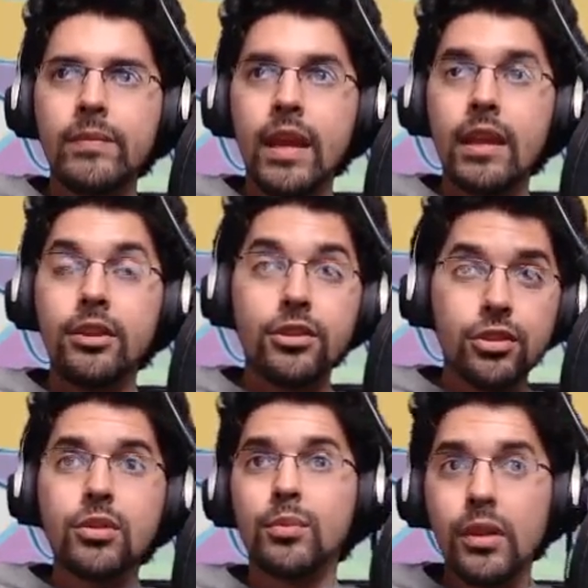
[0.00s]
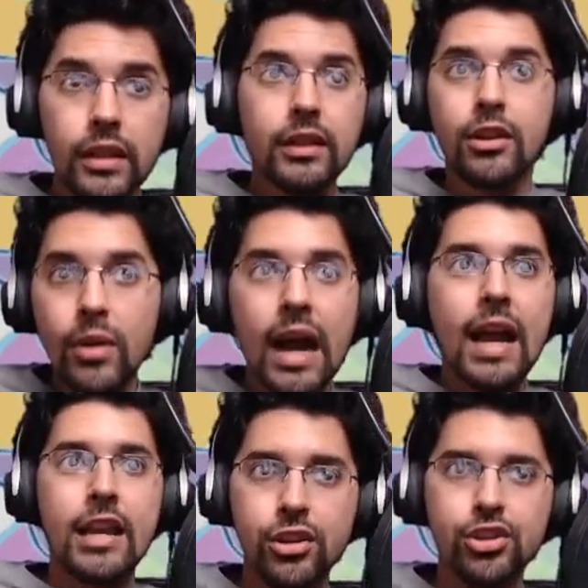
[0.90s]
And these are some really, you know,
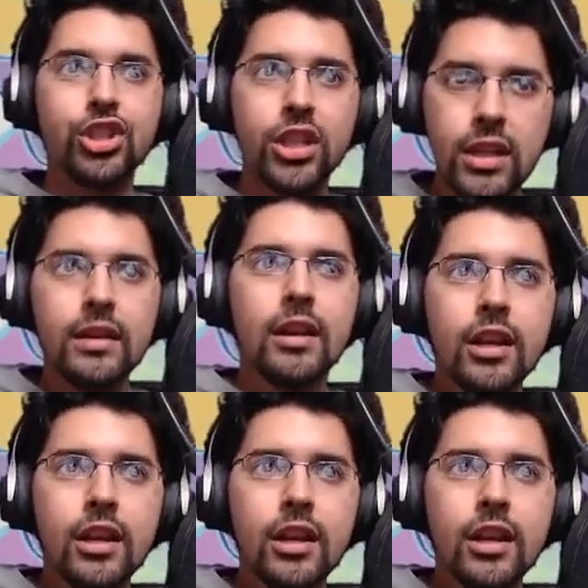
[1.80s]
high energy,